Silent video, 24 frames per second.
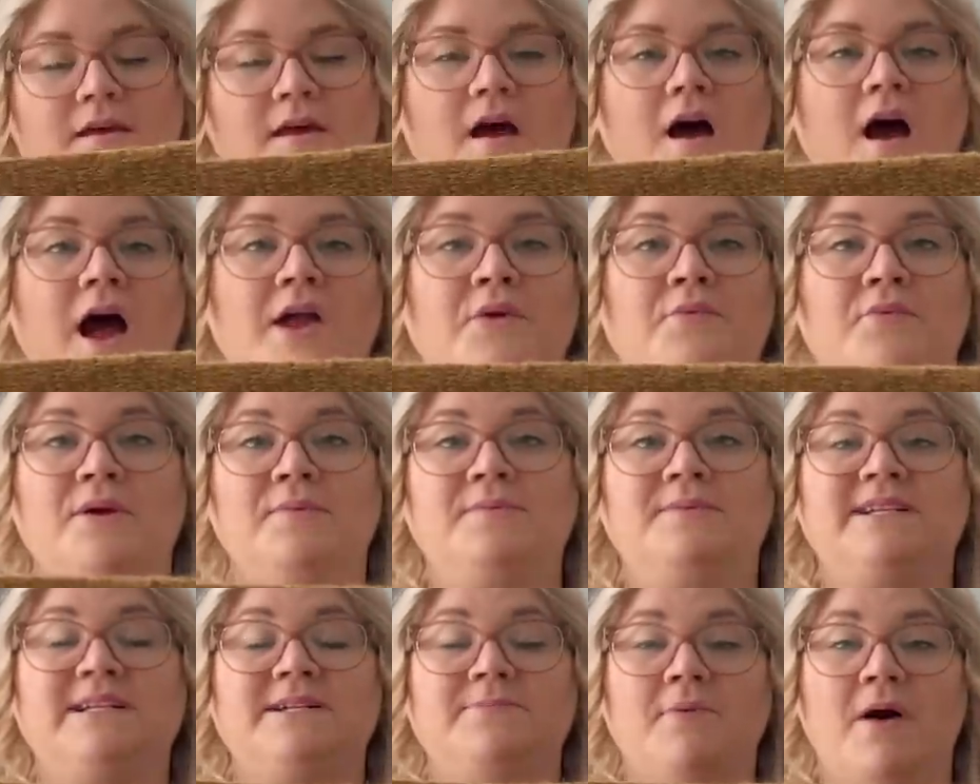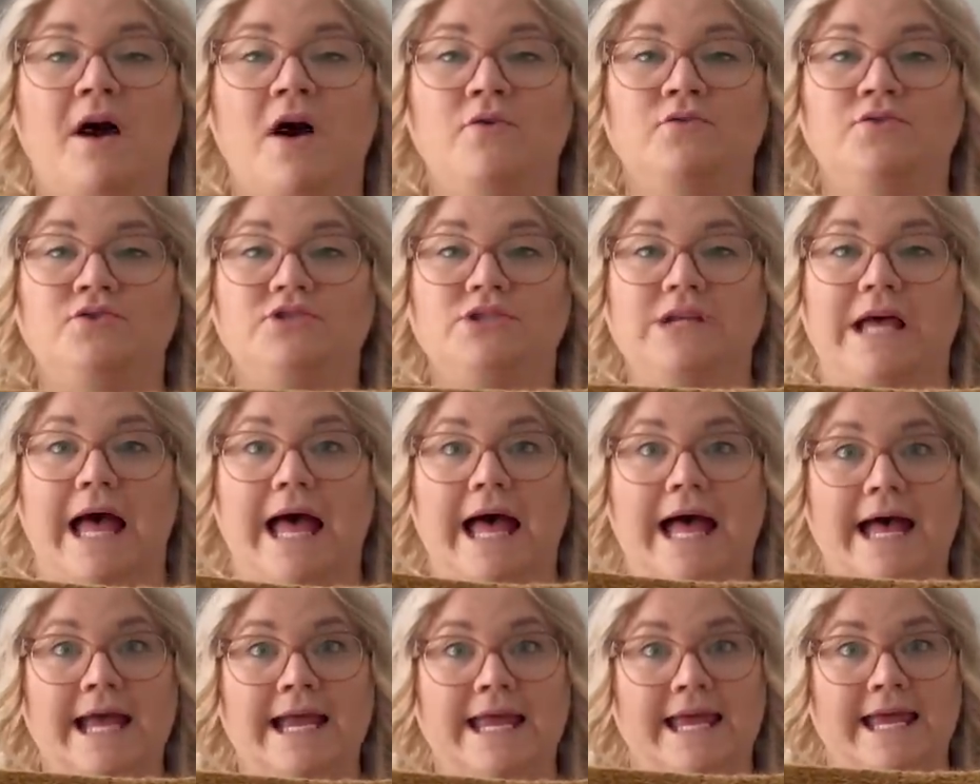I ripped it out
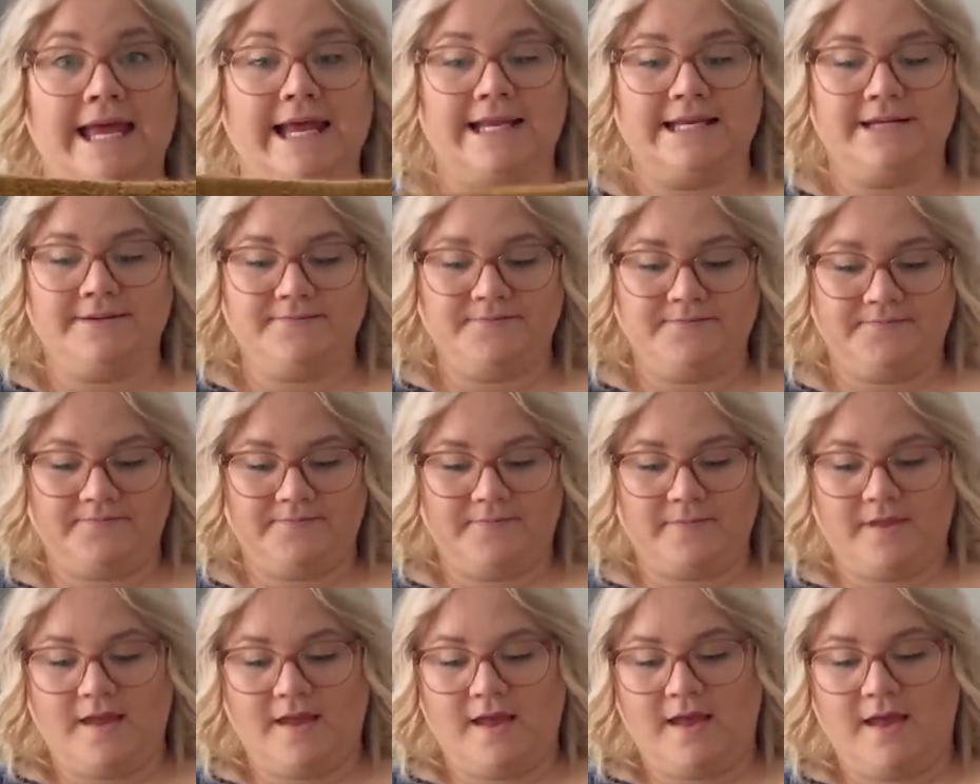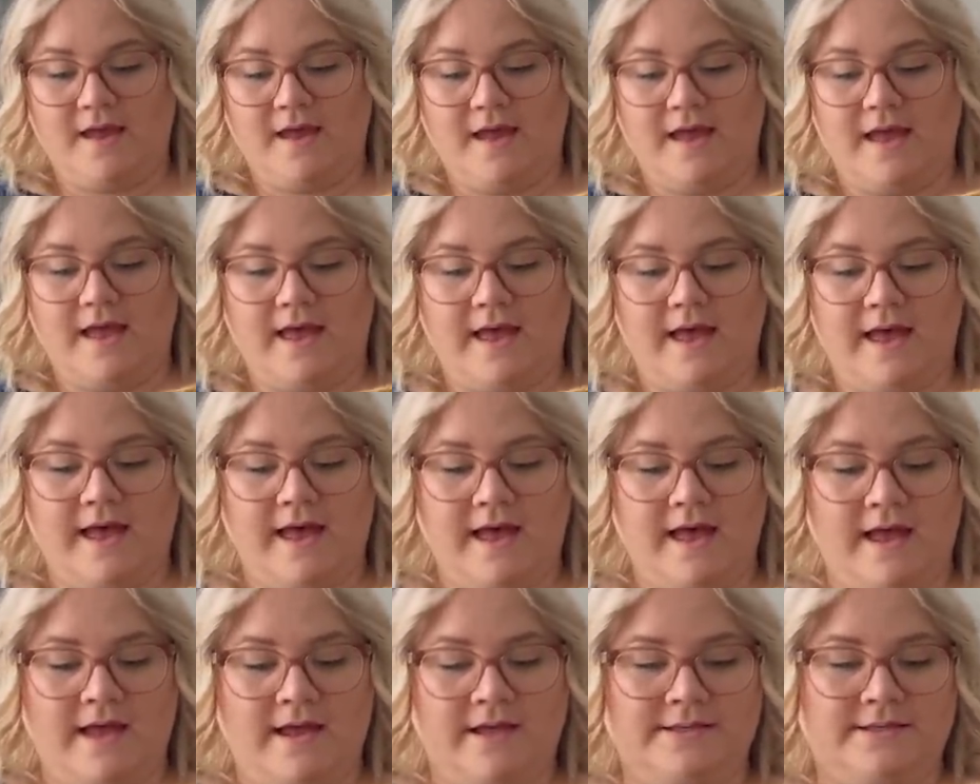again
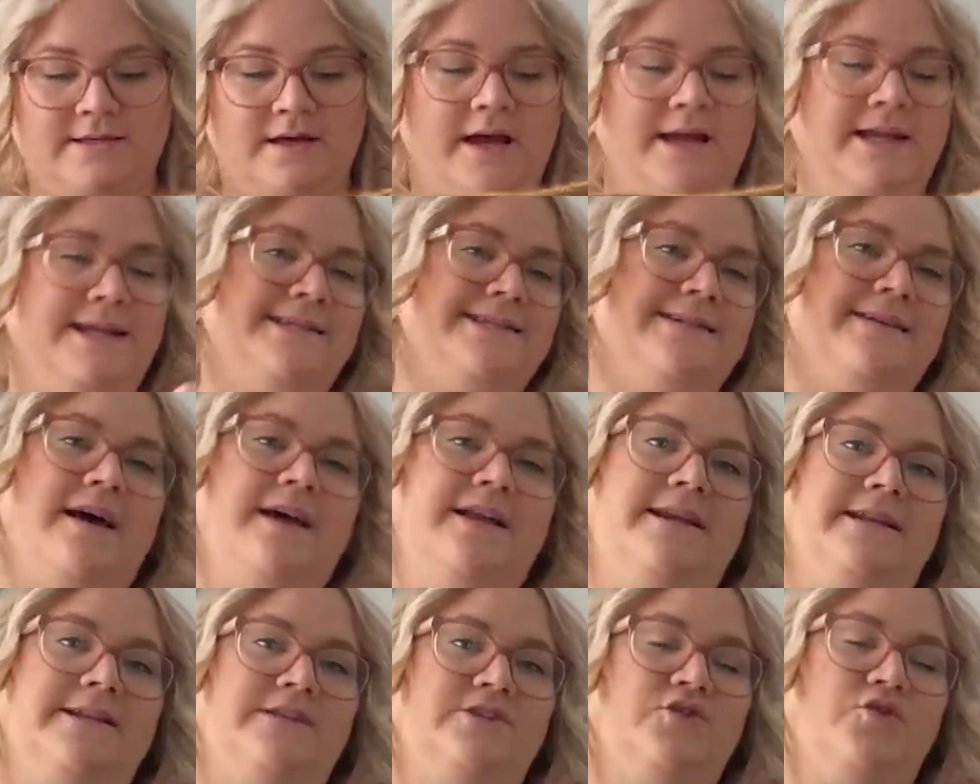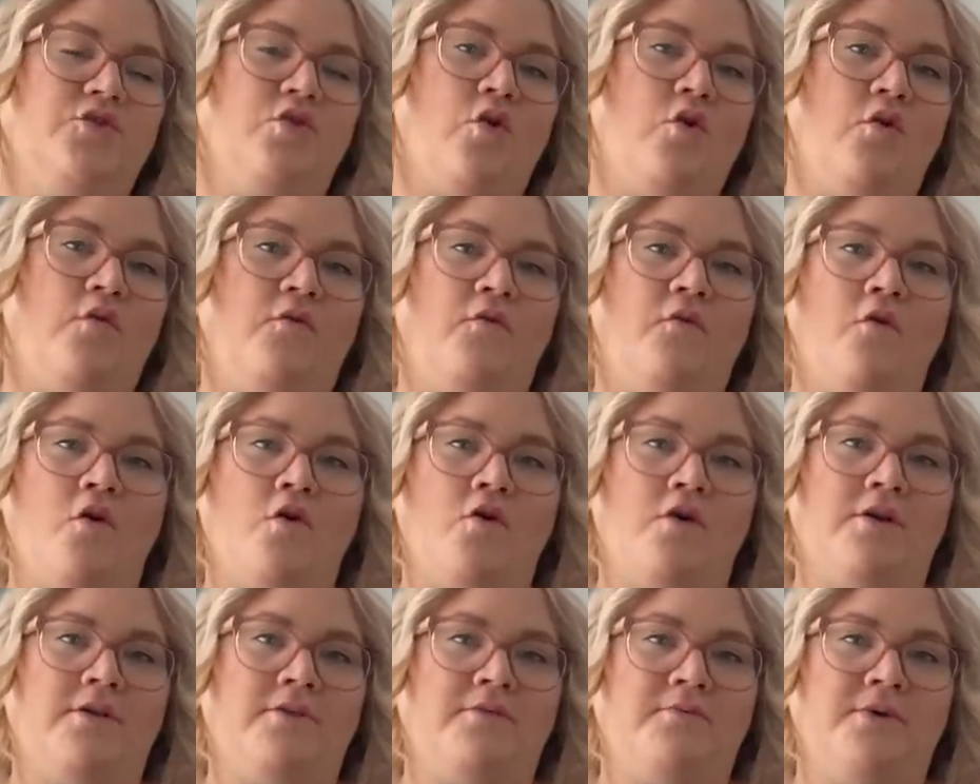and I decided to go
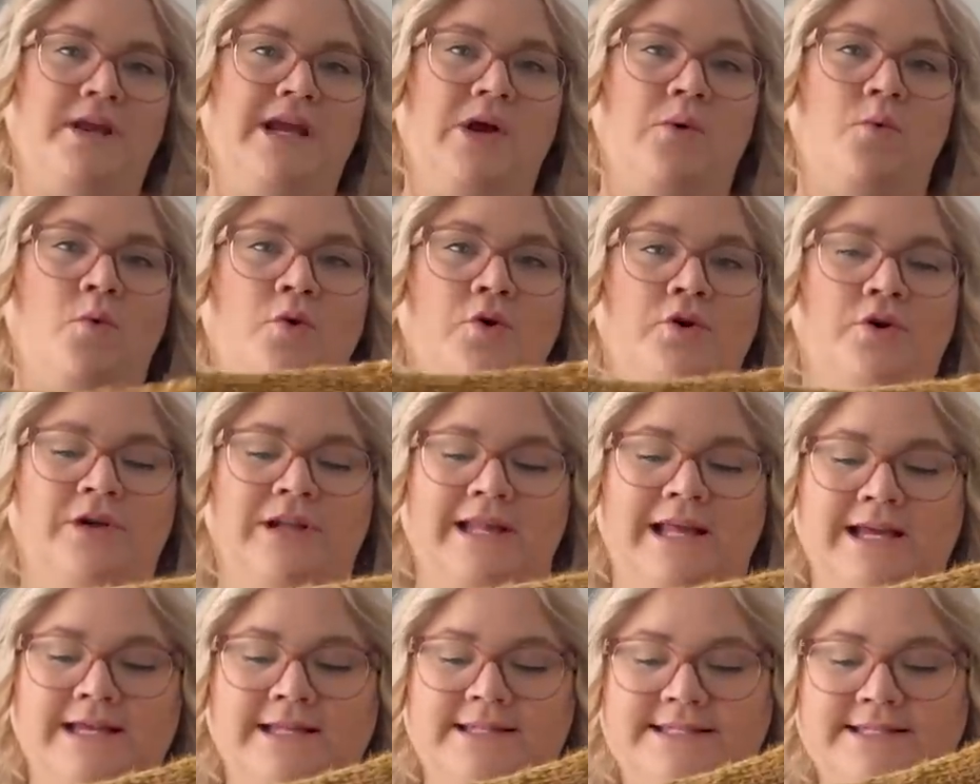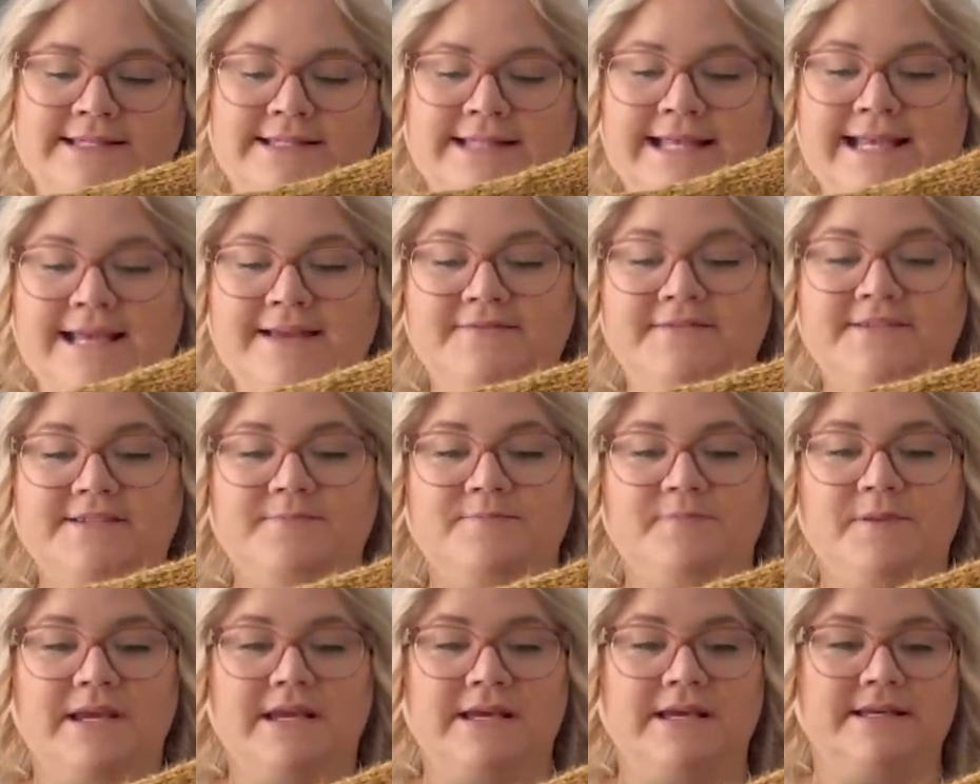for three quarter length sleeves
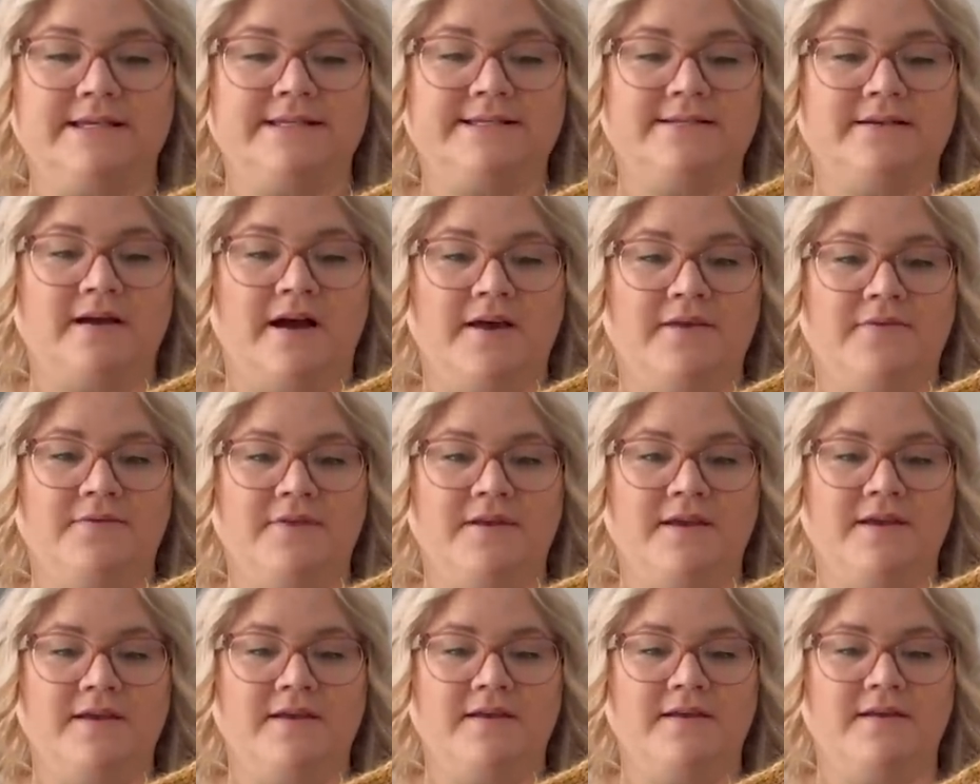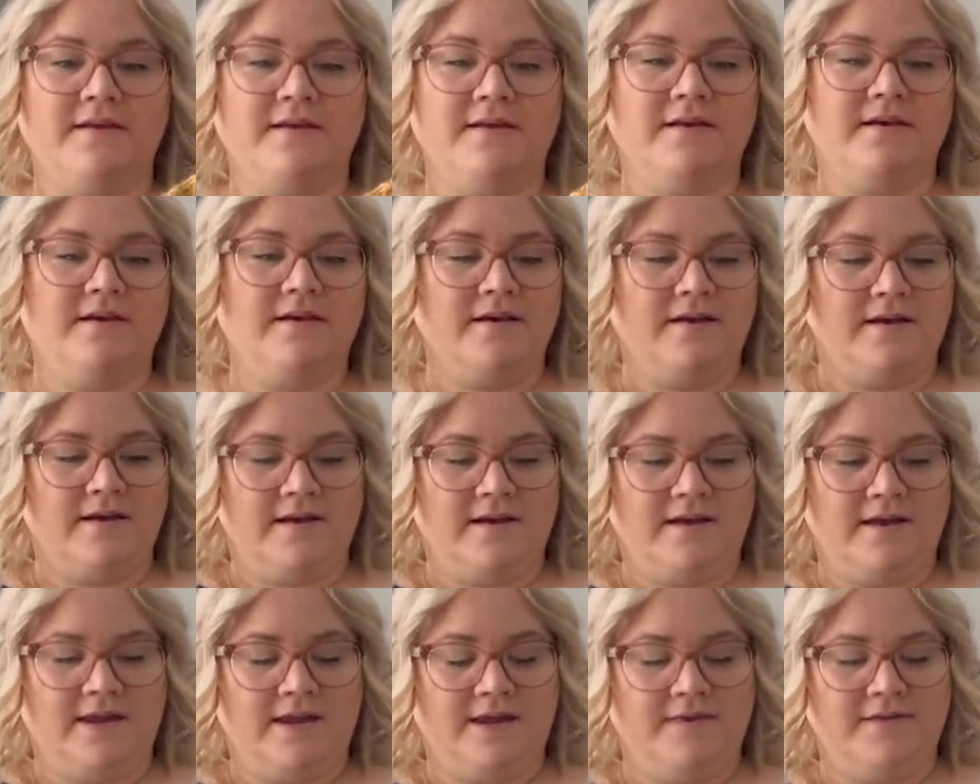because I think
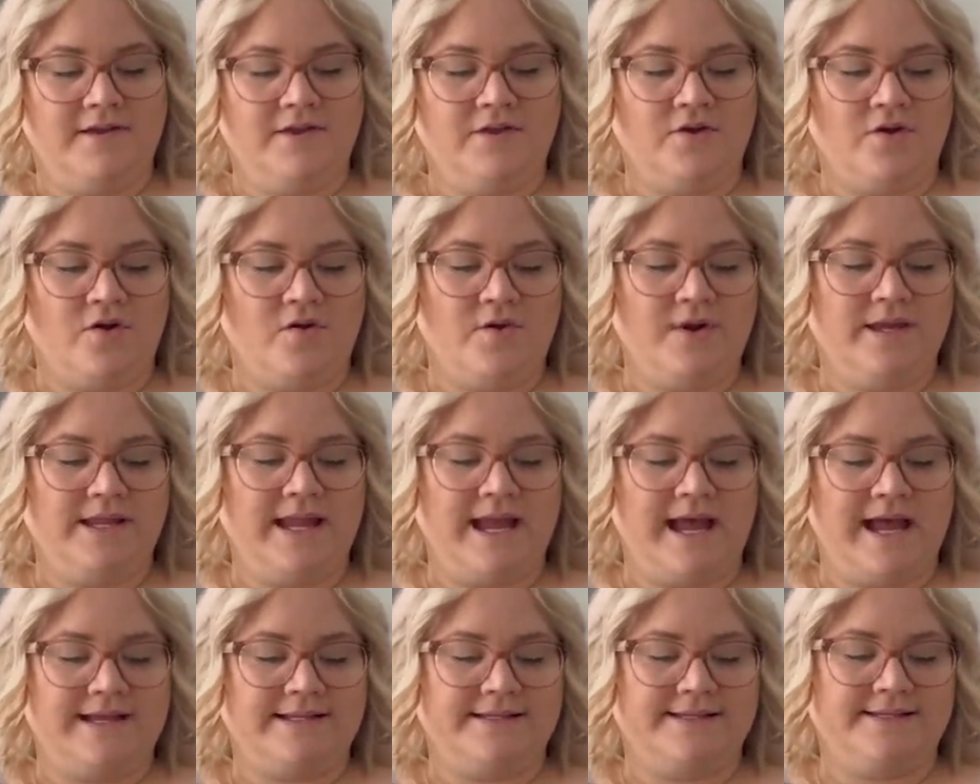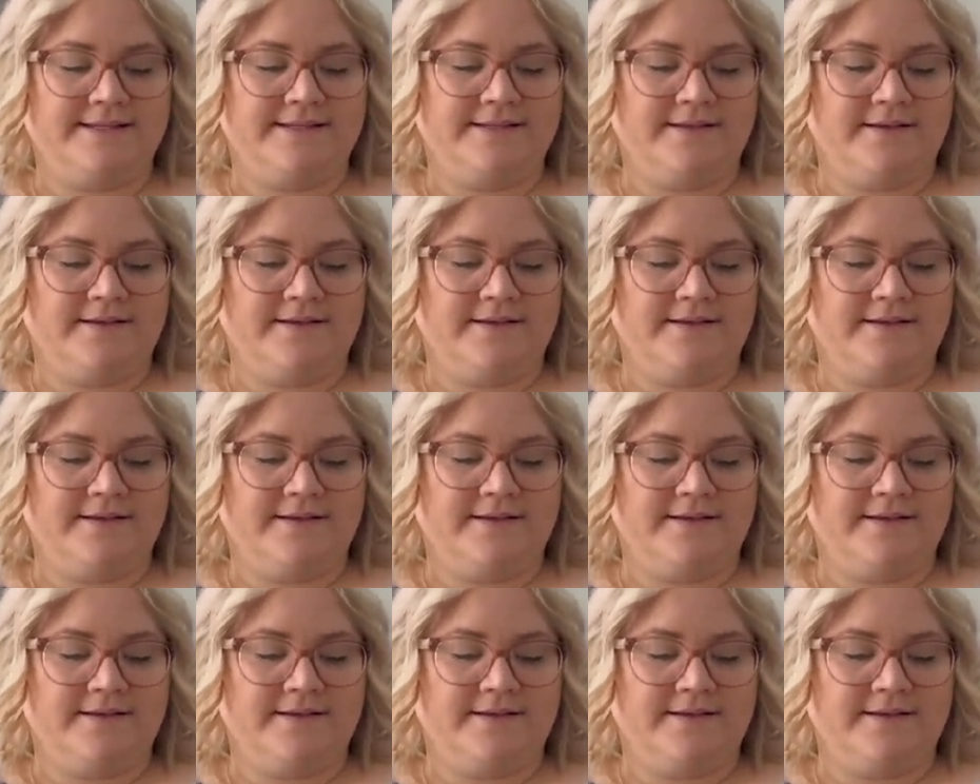even though it has